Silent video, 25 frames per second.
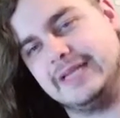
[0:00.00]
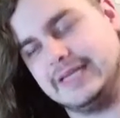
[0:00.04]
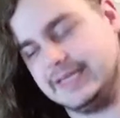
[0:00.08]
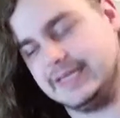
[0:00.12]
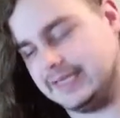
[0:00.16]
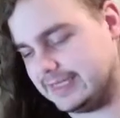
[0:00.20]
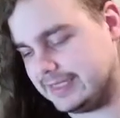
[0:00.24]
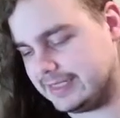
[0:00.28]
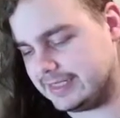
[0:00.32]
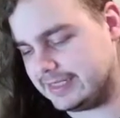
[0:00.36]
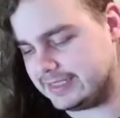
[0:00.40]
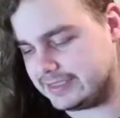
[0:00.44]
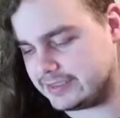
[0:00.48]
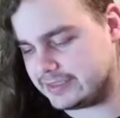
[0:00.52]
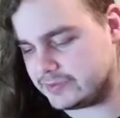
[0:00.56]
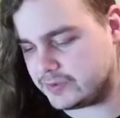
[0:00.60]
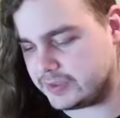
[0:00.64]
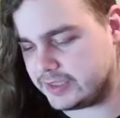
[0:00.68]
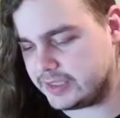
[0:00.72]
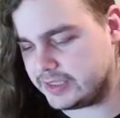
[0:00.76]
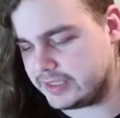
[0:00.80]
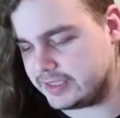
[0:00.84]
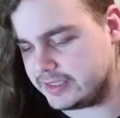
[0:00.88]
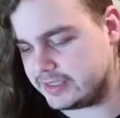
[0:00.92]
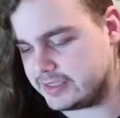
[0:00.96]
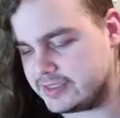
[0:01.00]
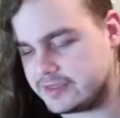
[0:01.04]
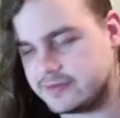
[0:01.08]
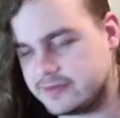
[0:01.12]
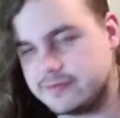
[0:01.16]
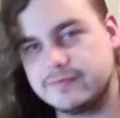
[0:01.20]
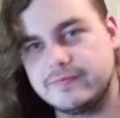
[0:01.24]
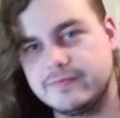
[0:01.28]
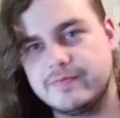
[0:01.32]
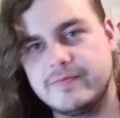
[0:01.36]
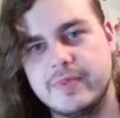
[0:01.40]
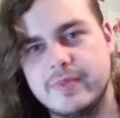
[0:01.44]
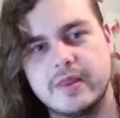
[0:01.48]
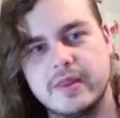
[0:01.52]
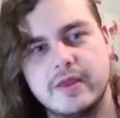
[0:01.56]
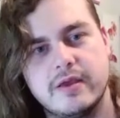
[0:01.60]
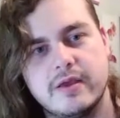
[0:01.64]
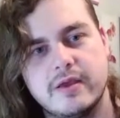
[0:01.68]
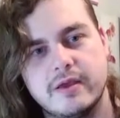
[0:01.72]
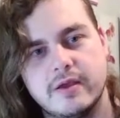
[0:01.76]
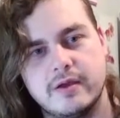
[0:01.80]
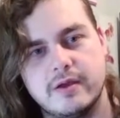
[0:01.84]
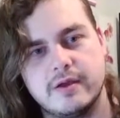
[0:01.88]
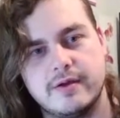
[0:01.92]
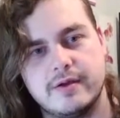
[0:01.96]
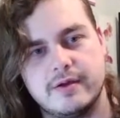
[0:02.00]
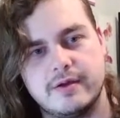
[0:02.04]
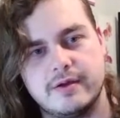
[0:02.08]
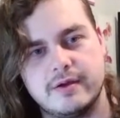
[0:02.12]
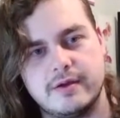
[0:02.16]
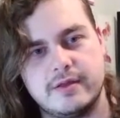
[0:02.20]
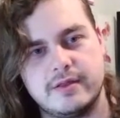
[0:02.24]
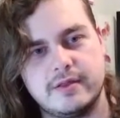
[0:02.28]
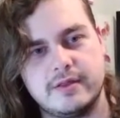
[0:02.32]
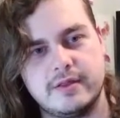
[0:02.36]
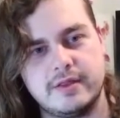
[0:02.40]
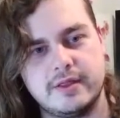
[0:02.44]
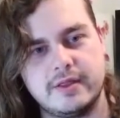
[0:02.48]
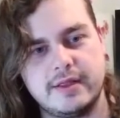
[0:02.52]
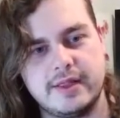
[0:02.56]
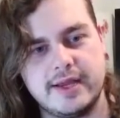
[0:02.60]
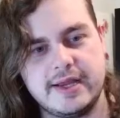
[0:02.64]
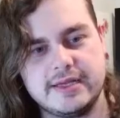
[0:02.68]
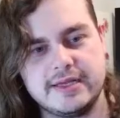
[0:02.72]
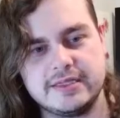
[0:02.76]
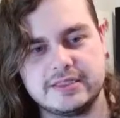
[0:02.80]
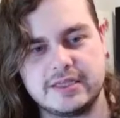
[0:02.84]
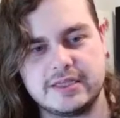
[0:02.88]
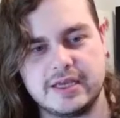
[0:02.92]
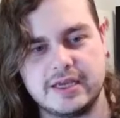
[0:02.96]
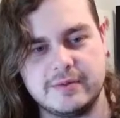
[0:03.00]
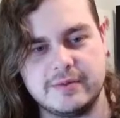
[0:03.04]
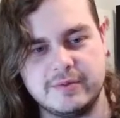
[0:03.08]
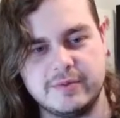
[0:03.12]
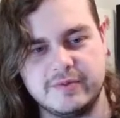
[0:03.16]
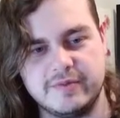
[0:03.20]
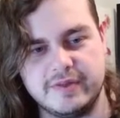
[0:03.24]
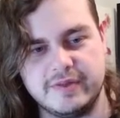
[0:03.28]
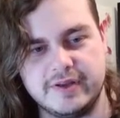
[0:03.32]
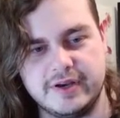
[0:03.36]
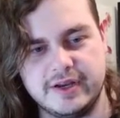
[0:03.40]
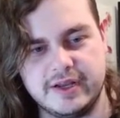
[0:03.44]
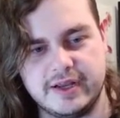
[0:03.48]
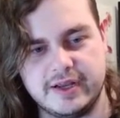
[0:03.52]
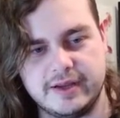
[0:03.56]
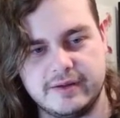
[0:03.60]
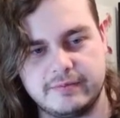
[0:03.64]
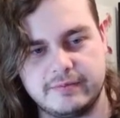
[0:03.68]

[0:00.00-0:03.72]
is what it is. And then the last game of the day,